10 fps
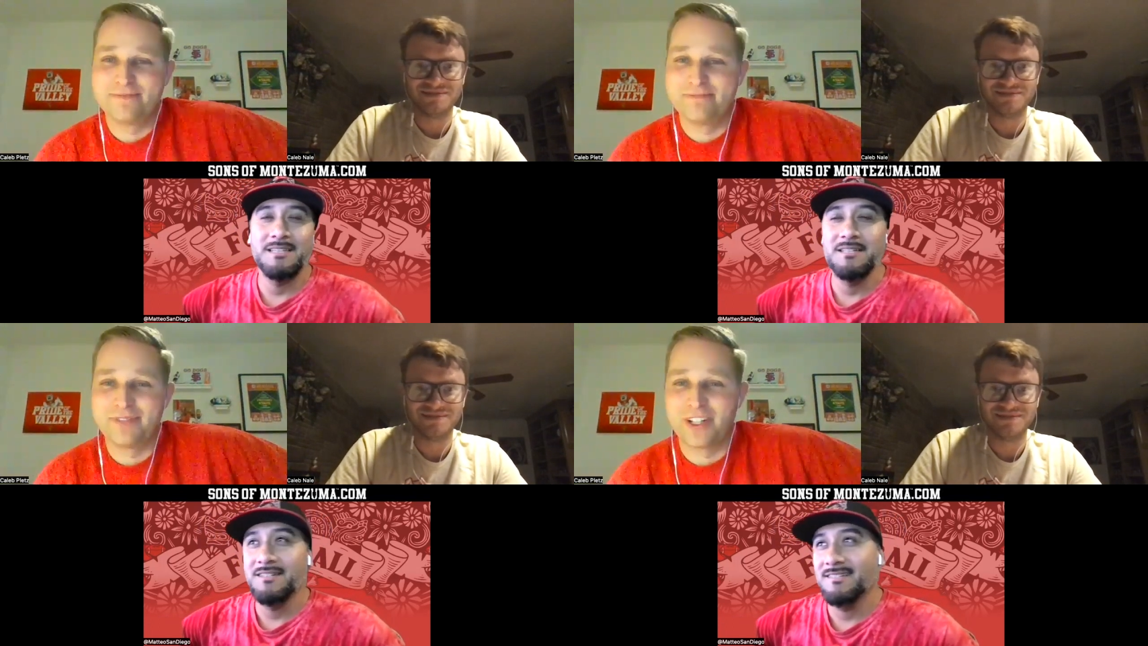
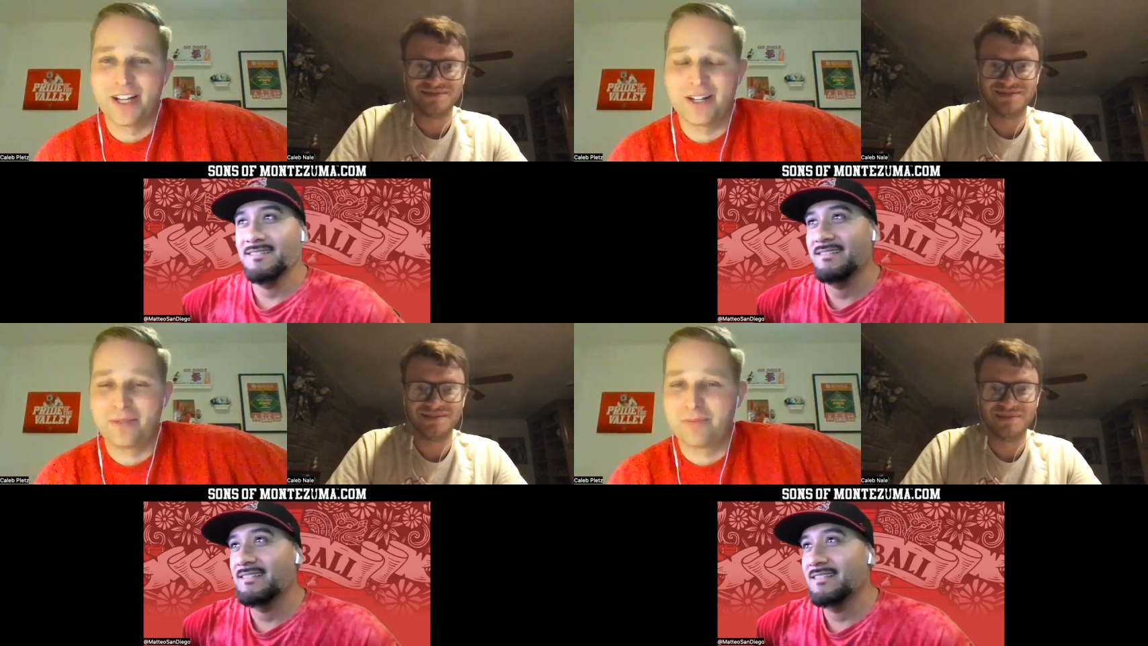Speaker 1: you got
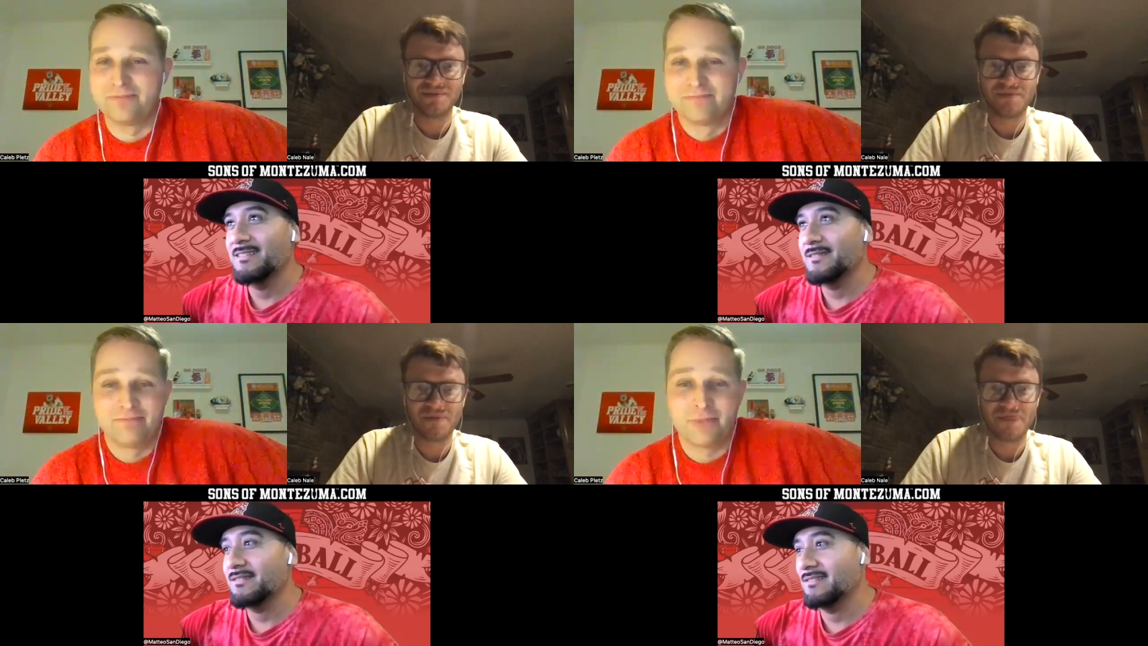to
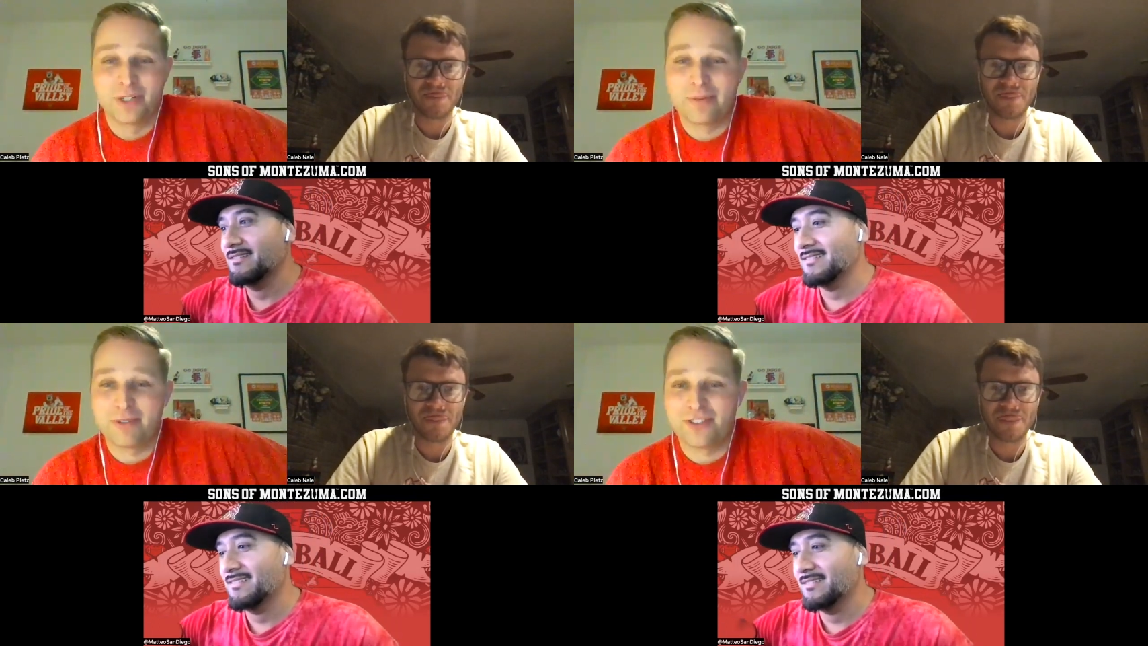put
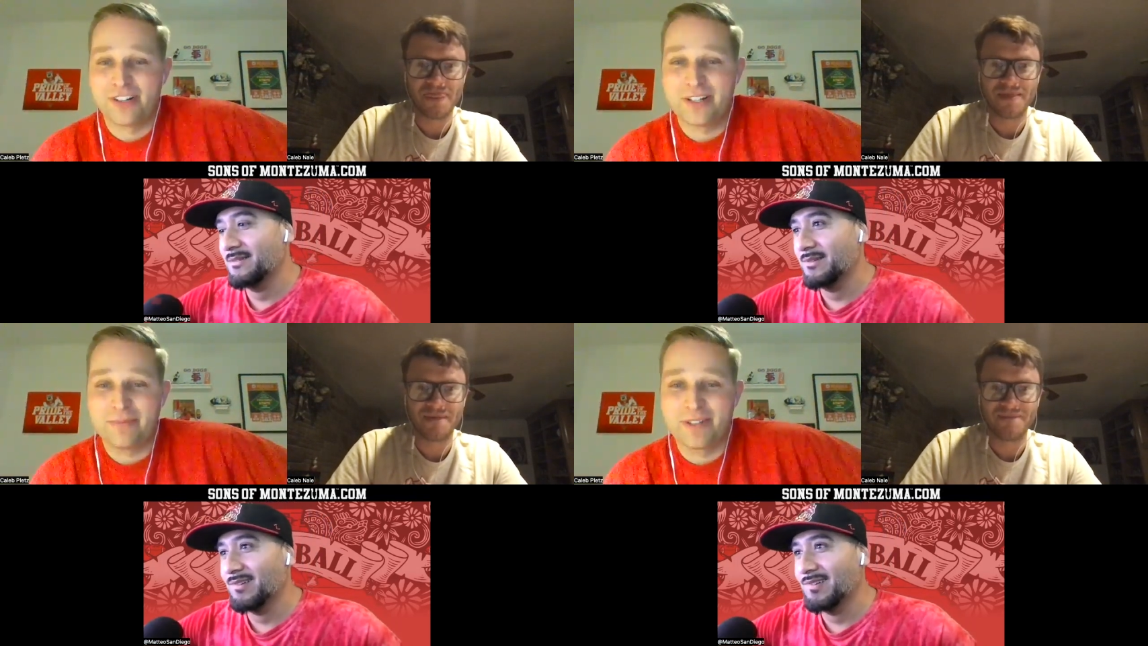up or
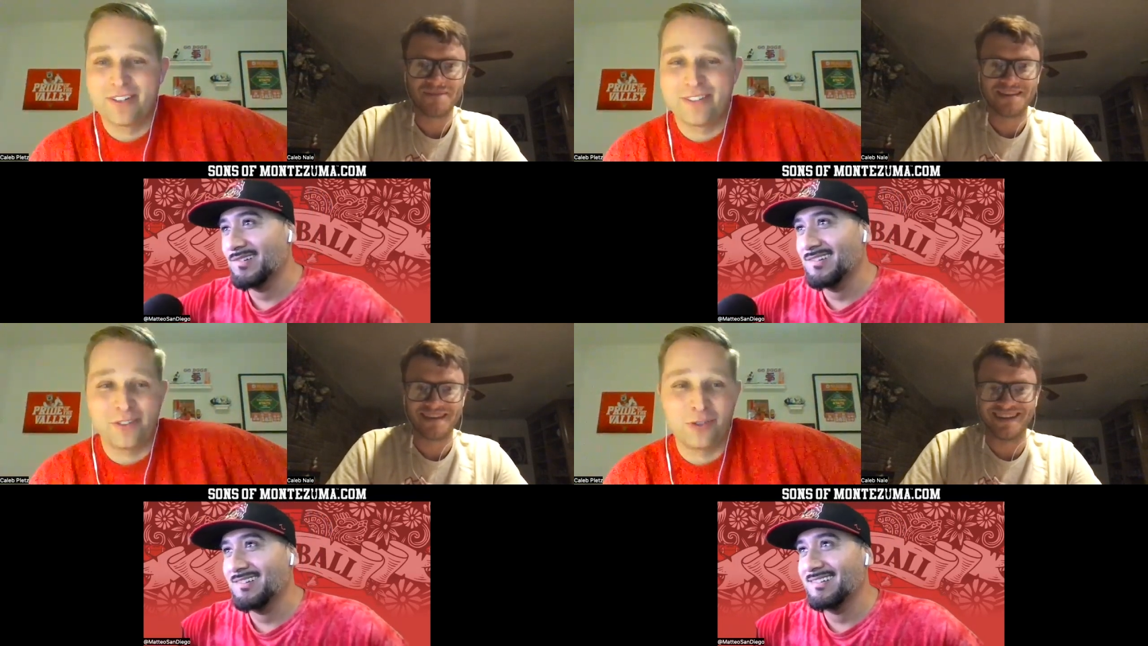shut up,
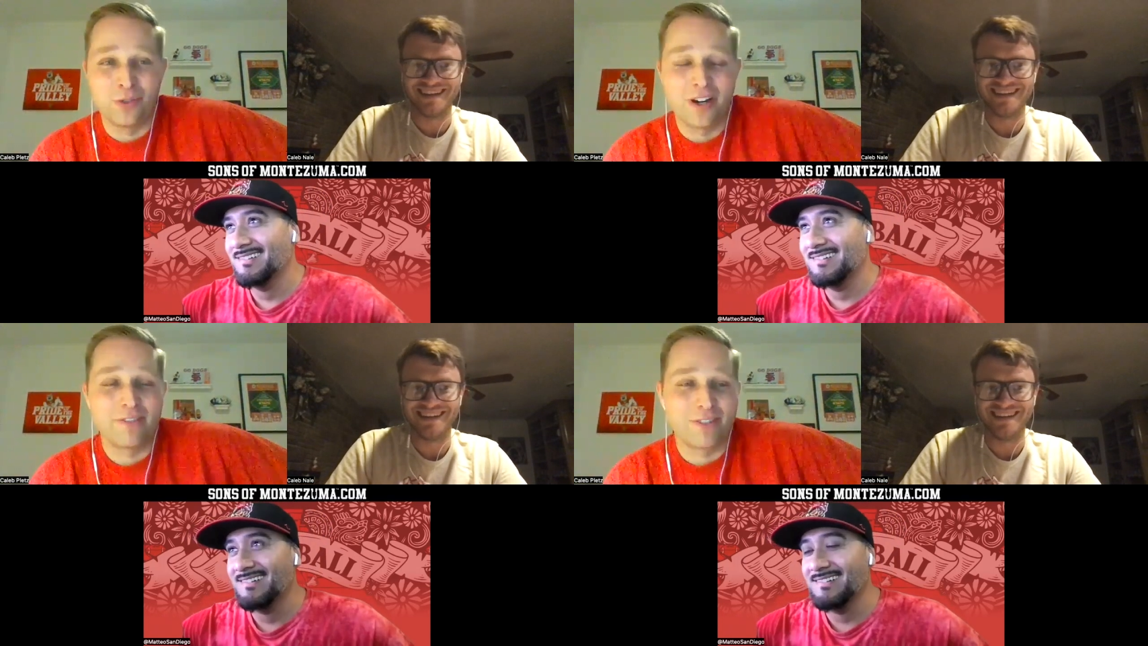and
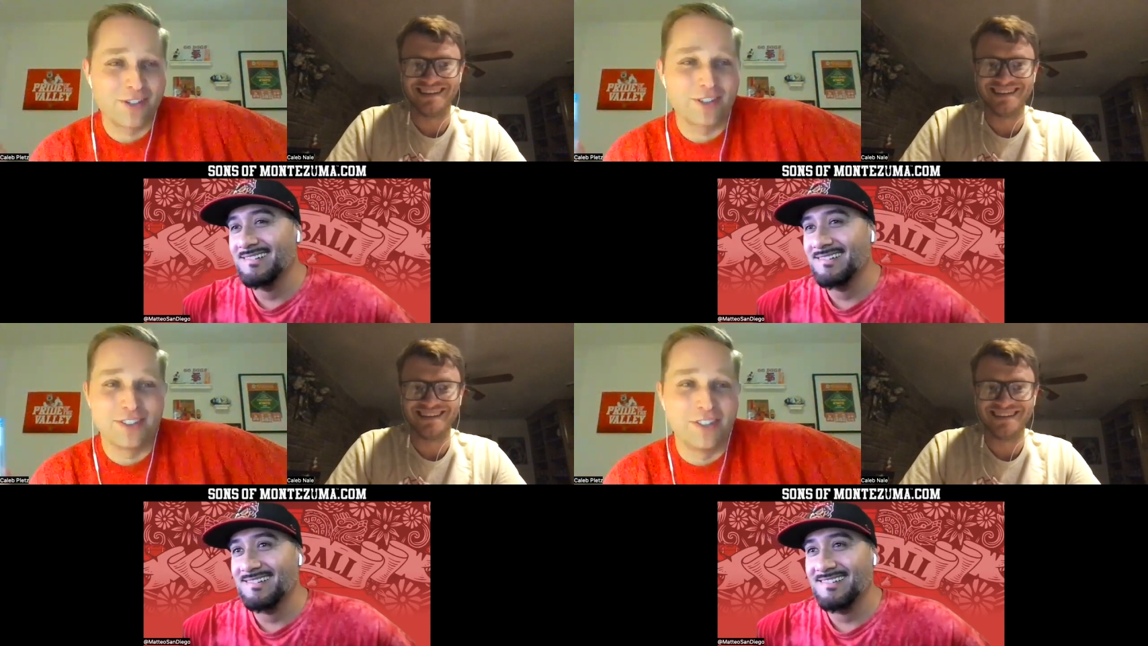
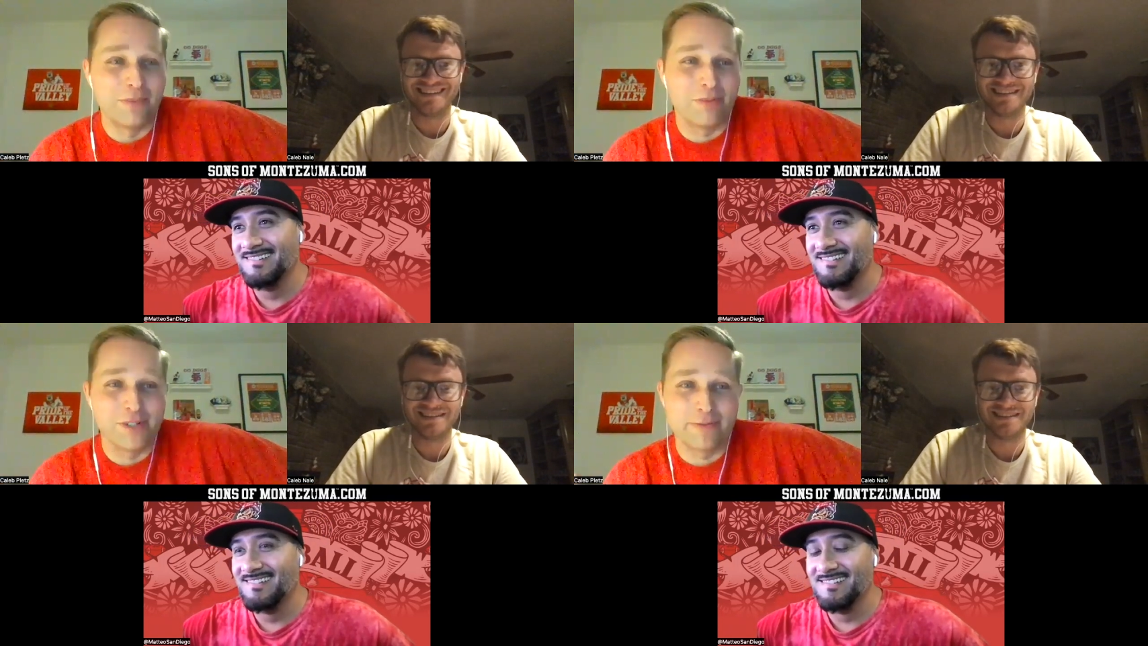whoever you know plays